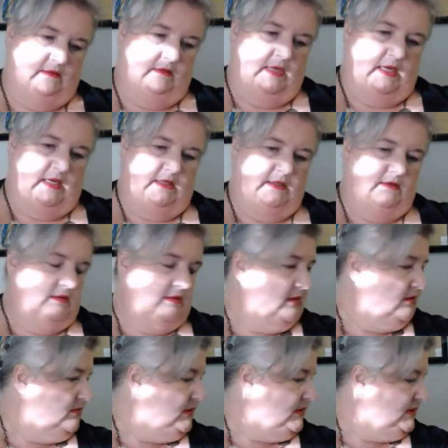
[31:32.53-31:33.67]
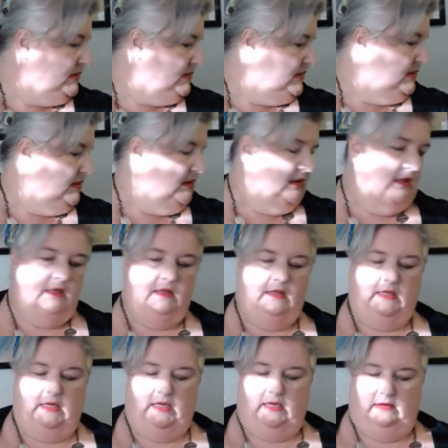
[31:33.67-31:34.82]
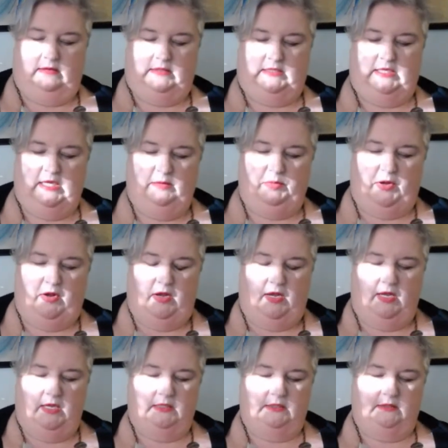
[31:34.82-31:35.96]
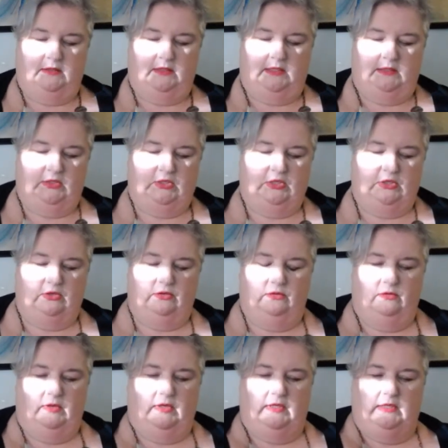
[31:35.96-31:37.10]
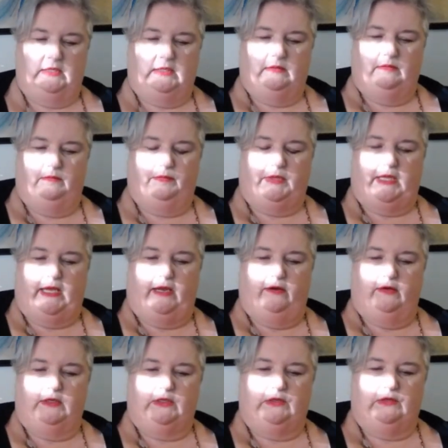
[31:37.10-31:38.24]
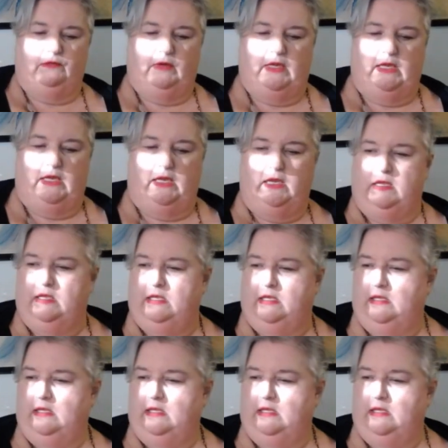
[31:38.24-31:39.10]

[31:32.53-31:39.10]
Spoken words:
Okay, so there was the teapot. So that's two. And this platter is three.